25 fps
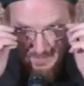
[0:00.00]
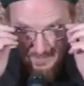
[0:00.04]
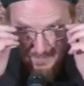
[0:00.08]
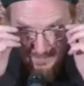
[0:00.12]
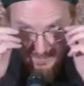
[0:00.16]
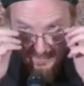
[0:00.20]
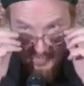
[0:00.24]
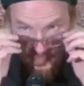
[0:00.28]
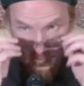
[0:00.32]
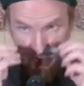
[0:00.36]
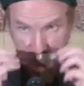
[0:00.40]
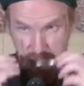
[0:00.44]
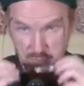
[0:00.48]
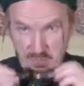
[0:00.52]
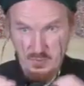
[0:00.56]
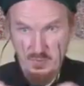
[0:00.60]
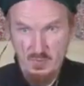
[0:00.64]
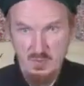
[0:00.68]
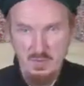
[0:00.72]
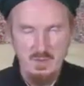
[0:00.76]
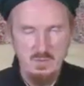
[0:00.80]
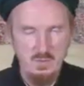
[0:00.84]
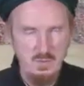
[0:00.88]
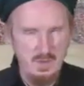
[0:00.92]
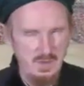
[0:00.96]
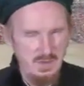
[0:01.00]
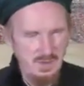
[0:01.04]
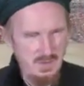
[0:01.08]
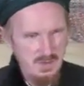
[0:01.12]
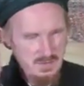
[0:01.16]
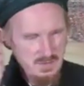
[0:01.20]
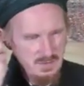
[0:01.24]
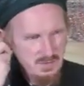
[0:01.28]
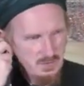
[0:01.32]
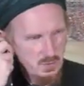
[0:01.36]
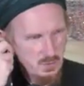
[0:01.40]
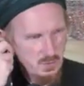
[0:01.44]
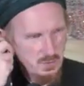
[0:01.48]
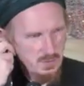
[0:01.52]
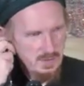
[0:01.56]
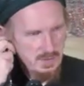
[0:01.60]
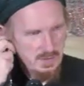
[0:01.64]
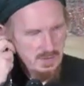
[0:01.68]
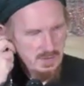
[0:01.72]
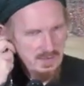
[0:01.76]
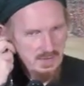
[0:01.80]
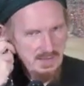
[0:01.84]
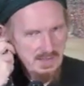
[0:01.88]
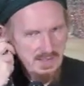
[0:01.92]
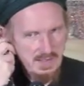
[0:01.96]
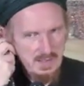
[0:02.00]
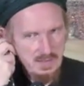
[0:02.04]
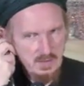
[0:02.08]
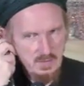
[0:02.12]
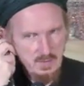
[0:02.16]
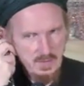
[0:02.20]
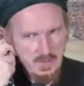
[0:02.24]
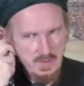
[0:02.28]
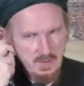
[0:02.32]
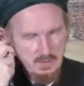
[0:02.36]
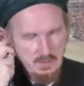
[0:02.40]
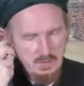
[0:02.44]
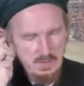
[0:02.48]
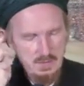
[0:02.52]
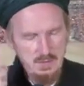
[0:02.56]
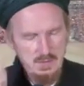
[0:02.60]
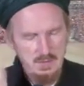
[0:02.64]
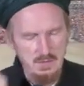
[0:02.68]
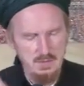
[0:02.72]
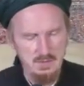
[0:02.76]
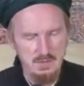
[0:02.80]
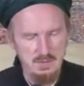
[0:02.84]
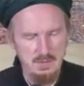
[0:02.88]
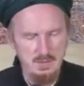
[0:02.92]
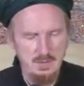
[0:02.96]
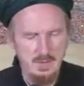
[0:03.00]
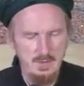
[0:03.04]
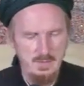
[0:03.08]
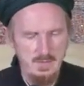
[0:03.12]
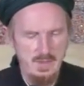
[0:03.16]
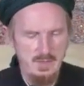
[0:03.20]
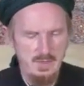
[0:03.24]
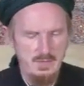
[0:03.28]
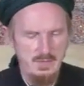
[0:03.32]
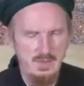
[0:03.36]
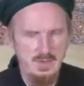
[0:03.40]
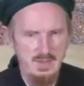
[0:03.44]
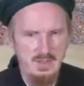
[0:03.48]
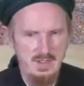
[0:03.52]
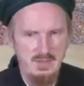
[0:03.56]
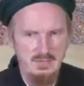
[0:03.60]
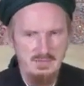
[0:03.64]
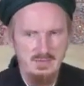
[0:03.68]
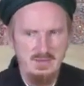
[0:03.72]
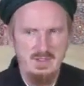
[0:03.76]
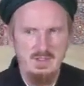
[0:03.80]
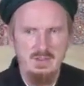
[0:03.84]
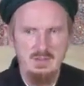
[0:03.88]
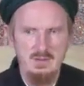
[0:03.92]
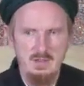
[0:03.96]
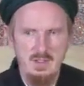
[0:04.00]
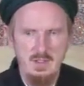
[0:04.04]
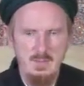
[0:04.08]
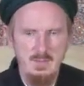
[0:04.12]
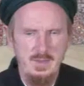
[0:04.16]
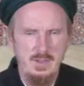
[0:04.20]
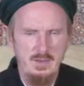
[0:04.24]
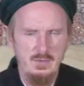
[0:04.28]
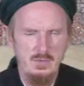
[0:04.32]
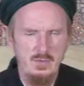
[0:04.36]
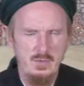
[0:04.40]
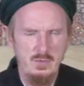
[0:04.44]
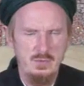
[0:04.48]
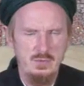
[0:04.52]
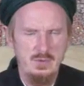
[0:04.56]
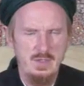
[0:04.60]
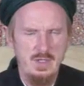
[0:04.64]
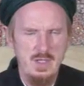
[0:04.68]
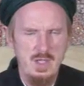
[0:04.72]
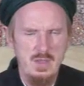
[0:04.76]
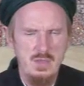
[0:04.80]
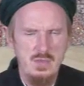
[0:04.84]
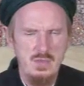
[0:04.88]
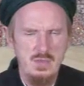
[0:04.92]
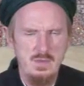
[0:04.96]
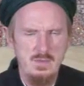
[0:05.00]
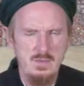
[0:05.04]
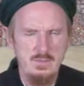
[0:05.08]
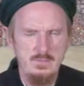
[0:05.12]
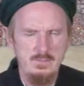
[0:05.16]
What's falling? Well, it's talking again about the nafha, about the breath.